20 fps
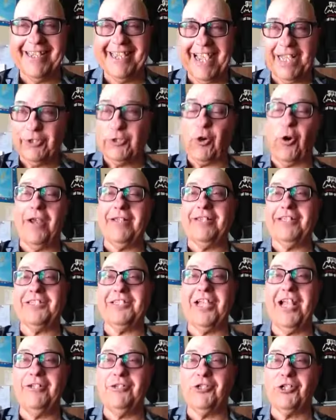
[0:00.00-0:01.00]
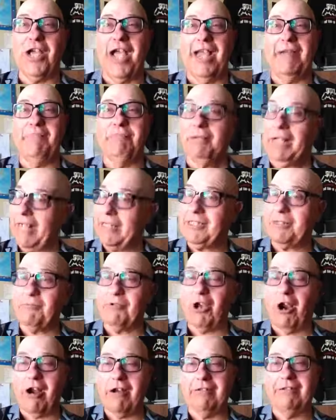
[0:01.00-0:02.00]
Enjoy the sunshine, plant some
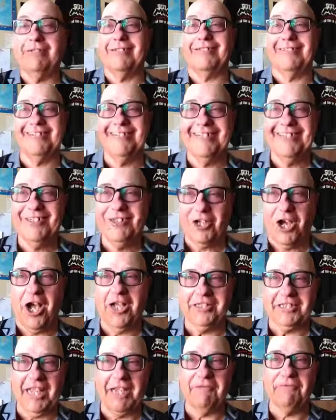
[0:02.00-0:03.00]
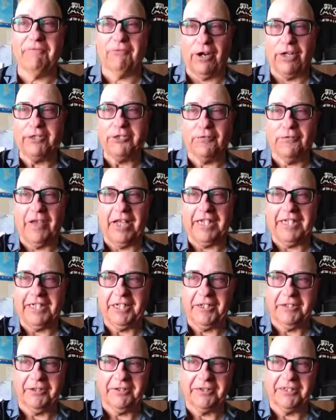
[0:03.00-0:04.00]
gardens. Don Lane, Fraser Valley
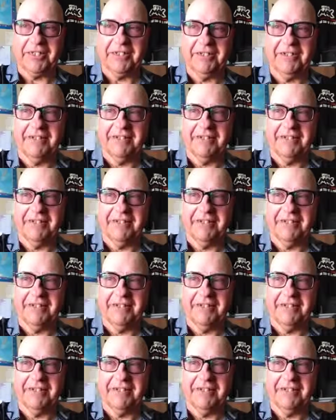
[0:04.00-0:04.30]
News.